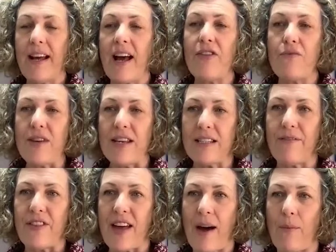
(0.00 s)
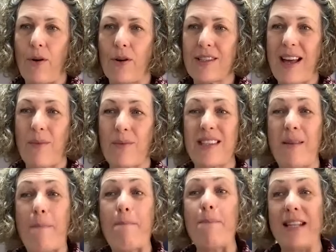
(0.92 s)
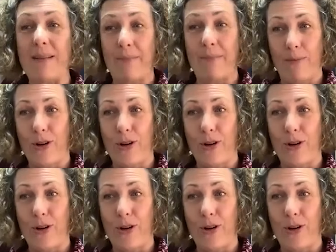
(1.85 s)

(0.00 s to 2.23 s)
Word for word: And the reason for that was, that was the minimum